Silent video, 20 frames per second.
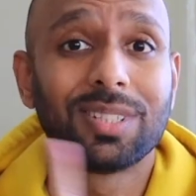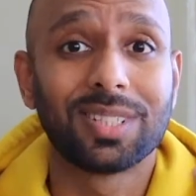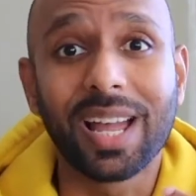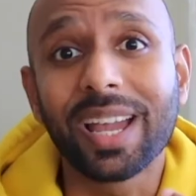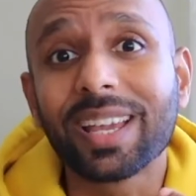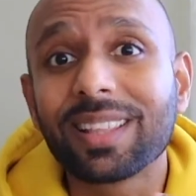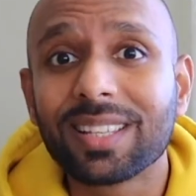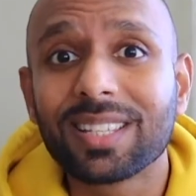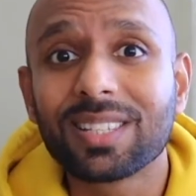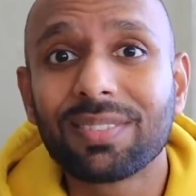
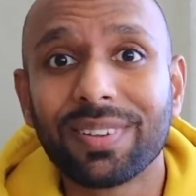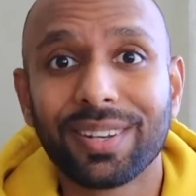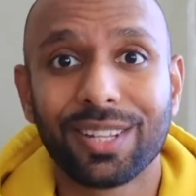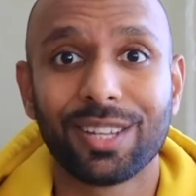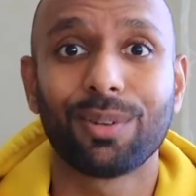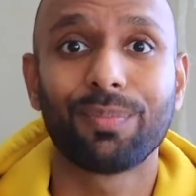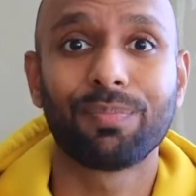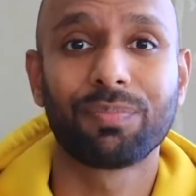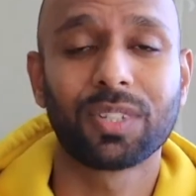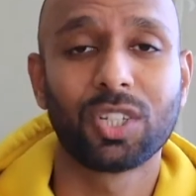like this
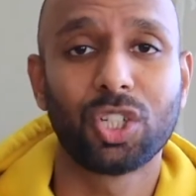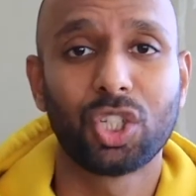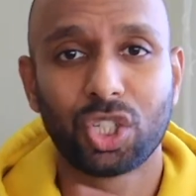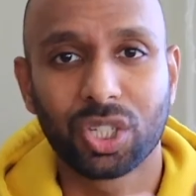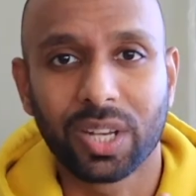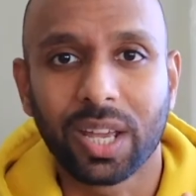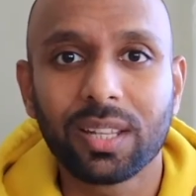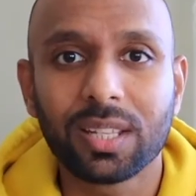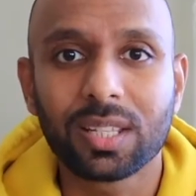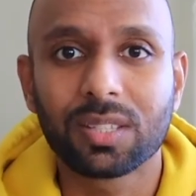video,
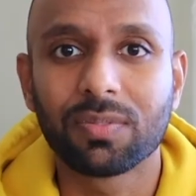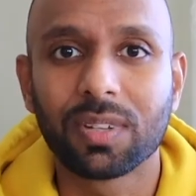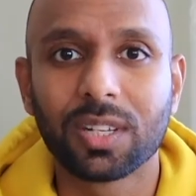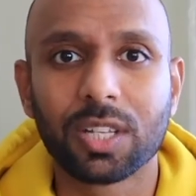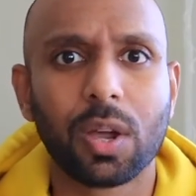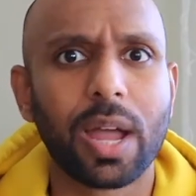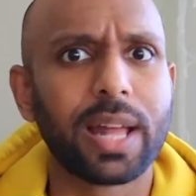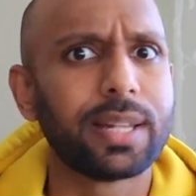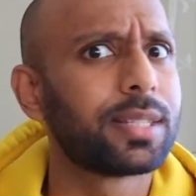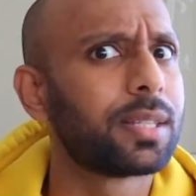share this
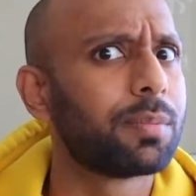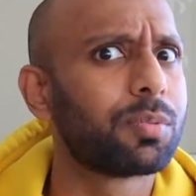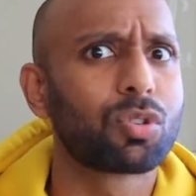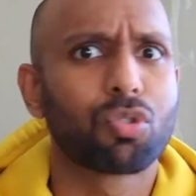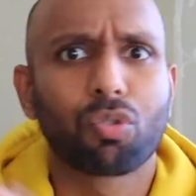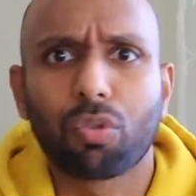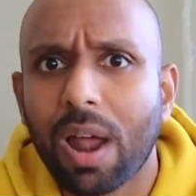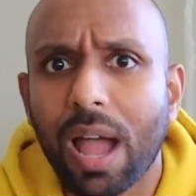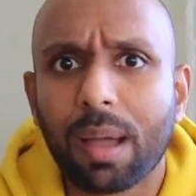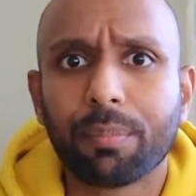video, and
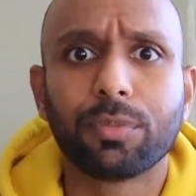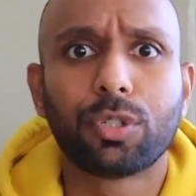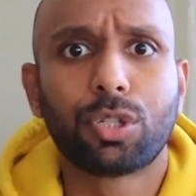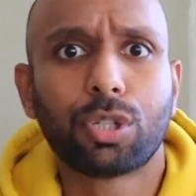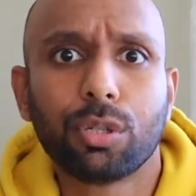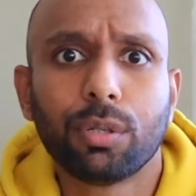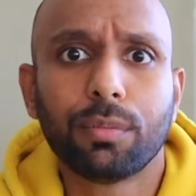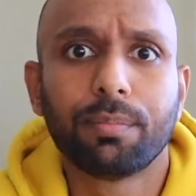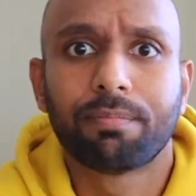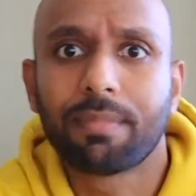subscribe
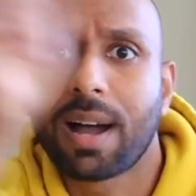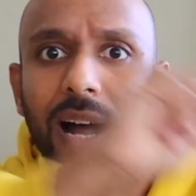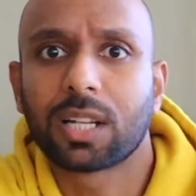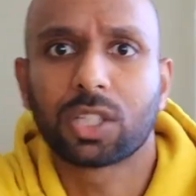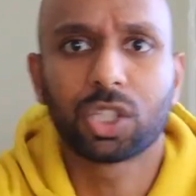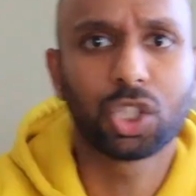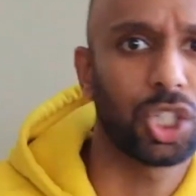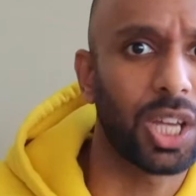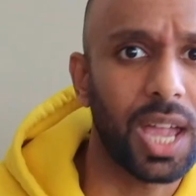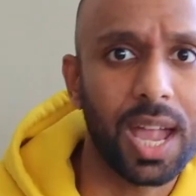to my
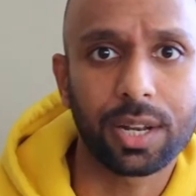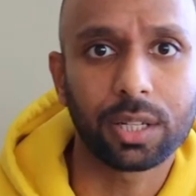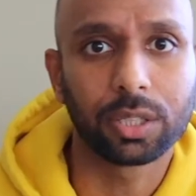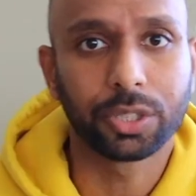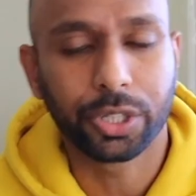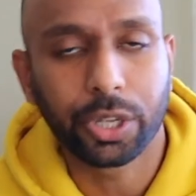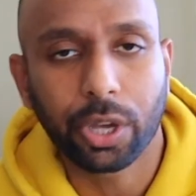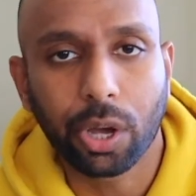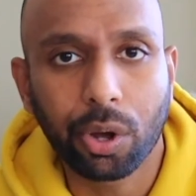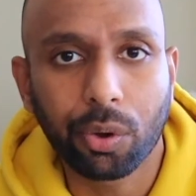
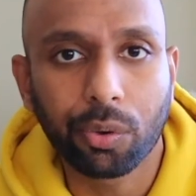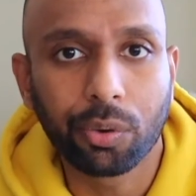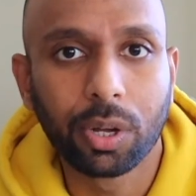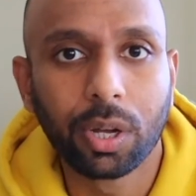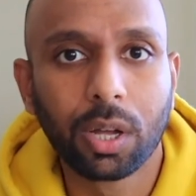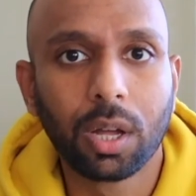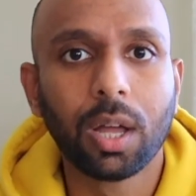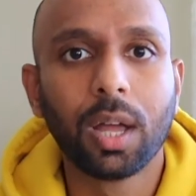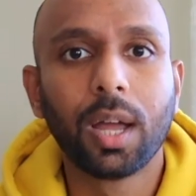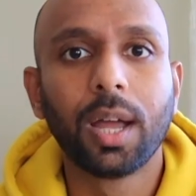channel, yo.
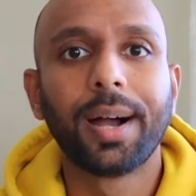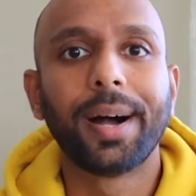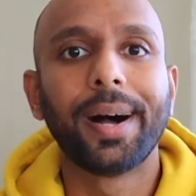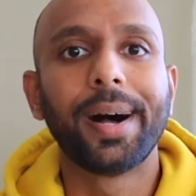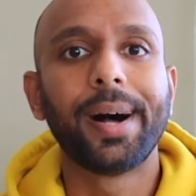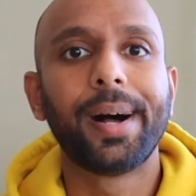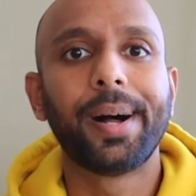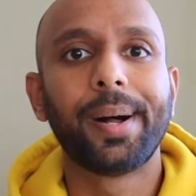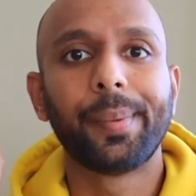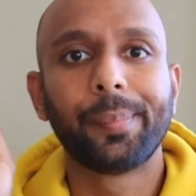
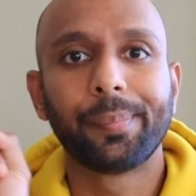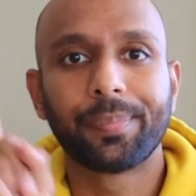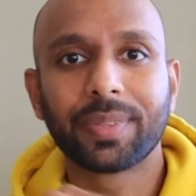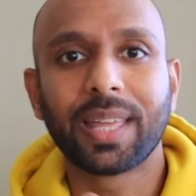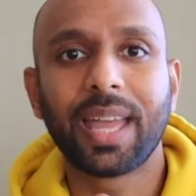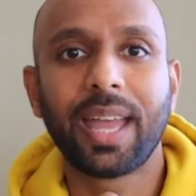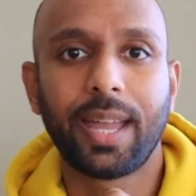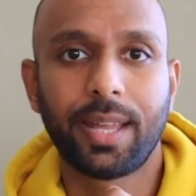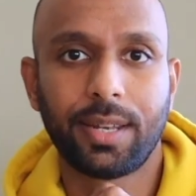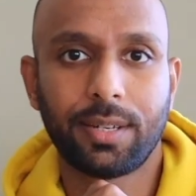
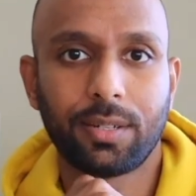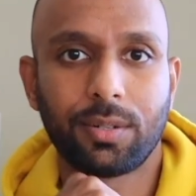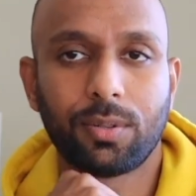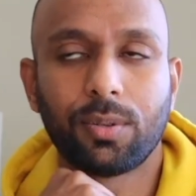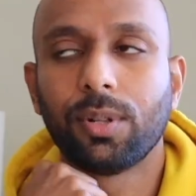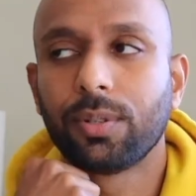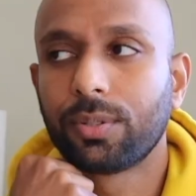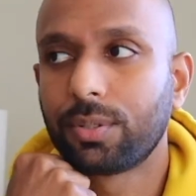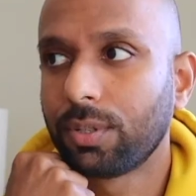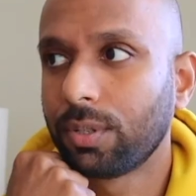And
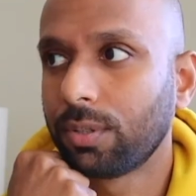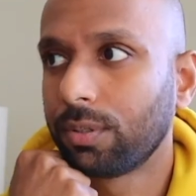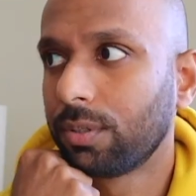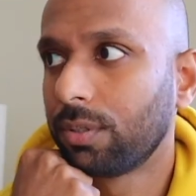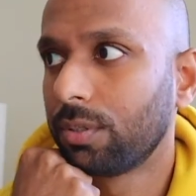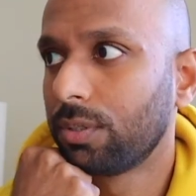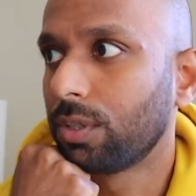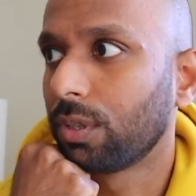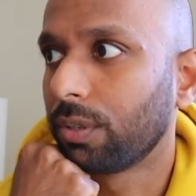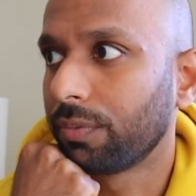also,
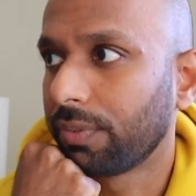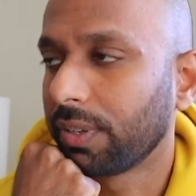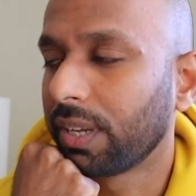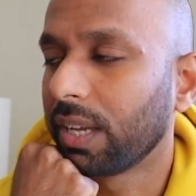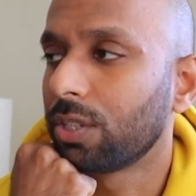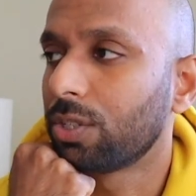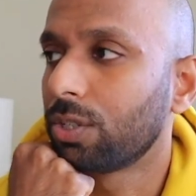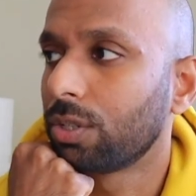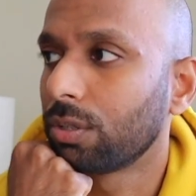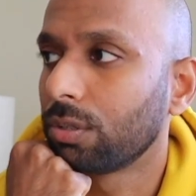don't
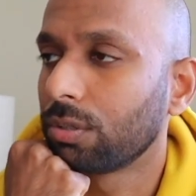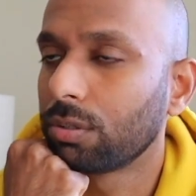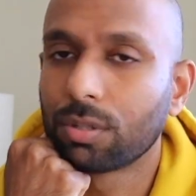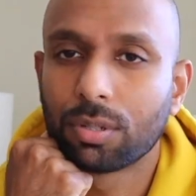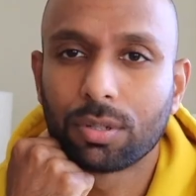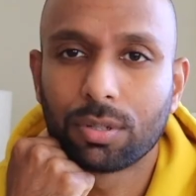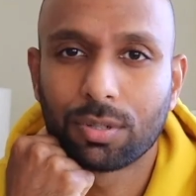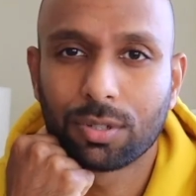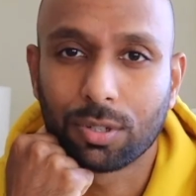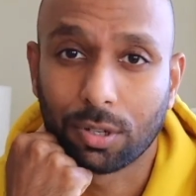forget to
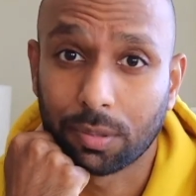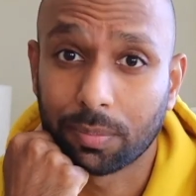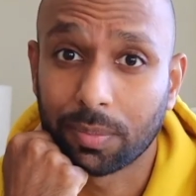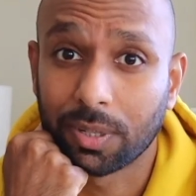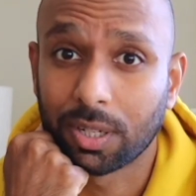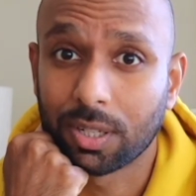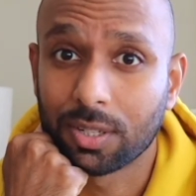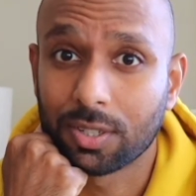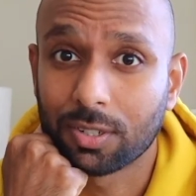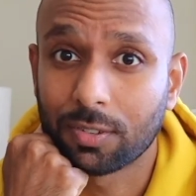stalk me
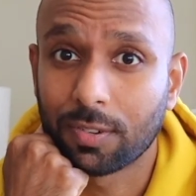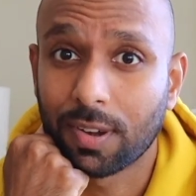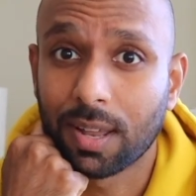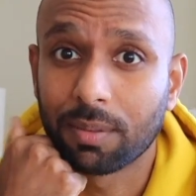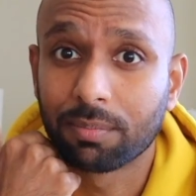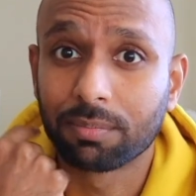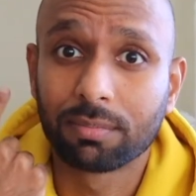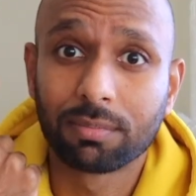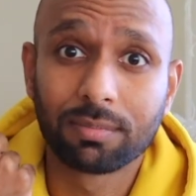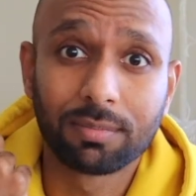on
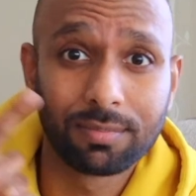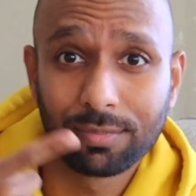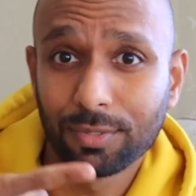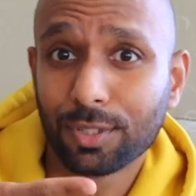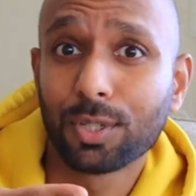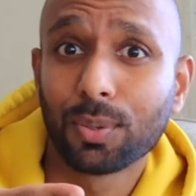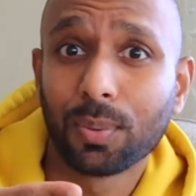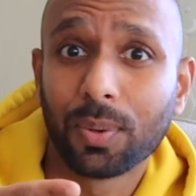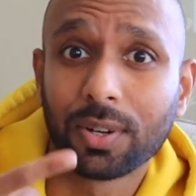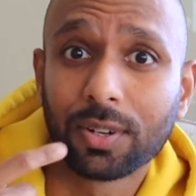Instagram,
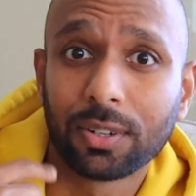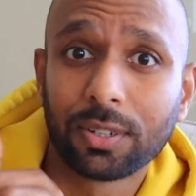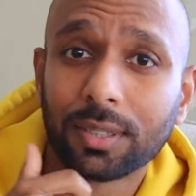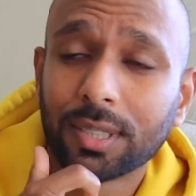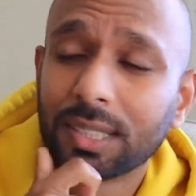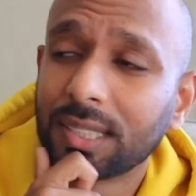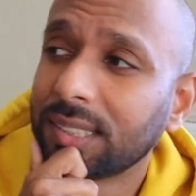Twitter.